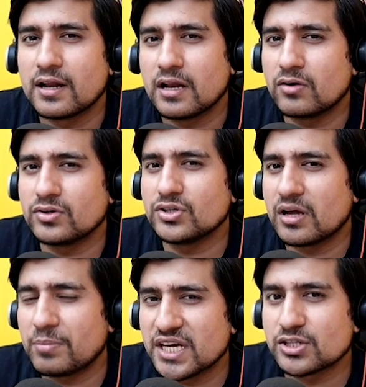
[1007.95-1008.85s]
now your
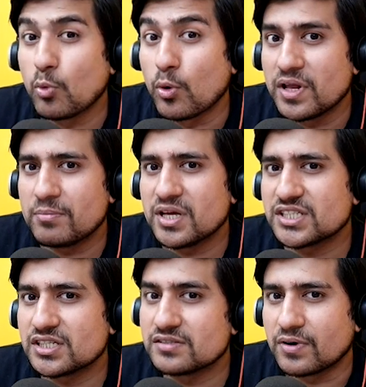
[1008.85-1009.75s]
application mobile
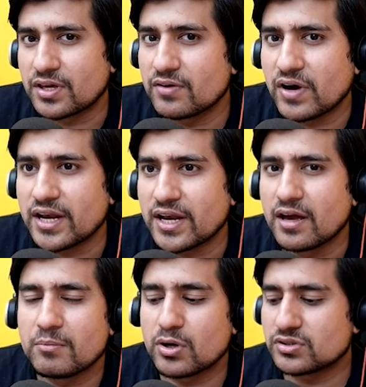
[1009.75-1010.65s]
application is working fine,
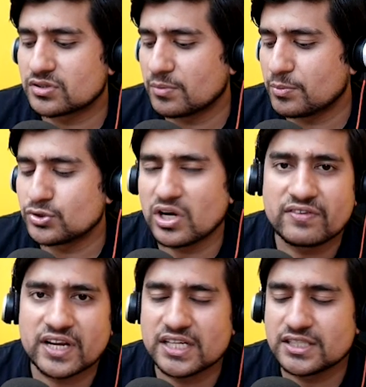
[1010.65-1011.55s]
because suppose you
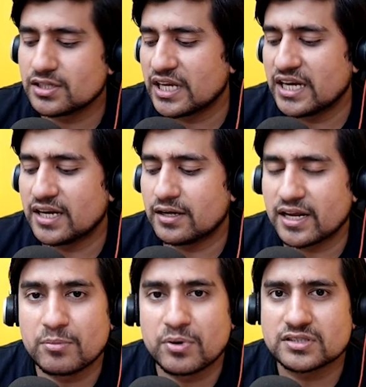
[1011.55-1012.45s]
have raised eight
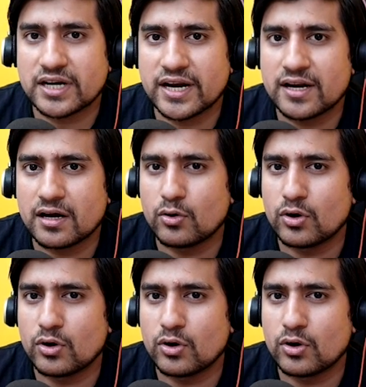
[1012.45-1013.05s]
ten bugs, right?